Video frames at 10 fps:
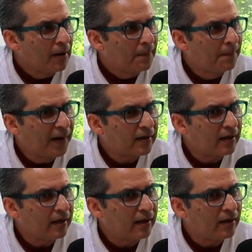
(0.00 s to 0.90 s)
But
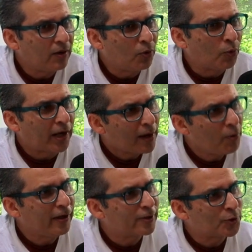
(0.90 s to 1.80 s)
what I
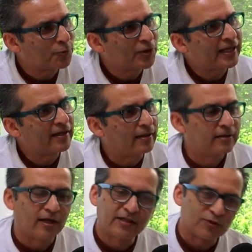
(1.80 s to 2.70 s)
wanted to really,
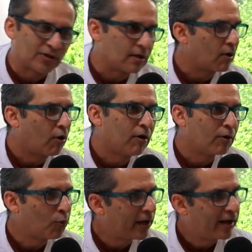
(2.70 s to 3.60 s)
this was a
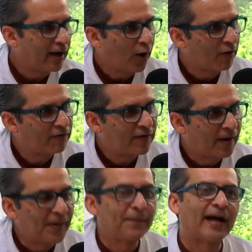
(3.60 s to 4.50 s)
long way of
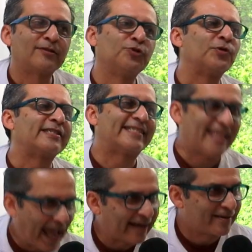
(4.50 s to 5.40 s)
coming back to a
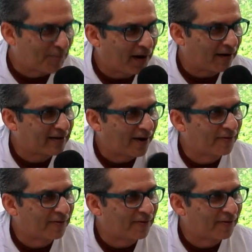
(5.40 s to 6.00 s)
sad part.